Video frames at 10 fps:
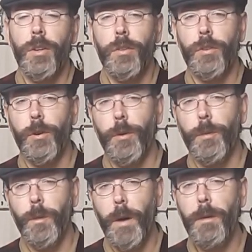So,
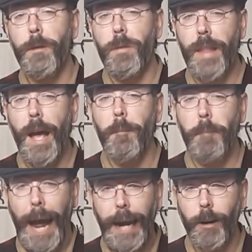coming from that
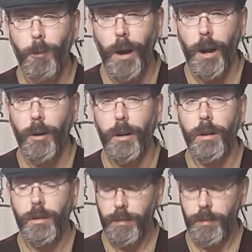background,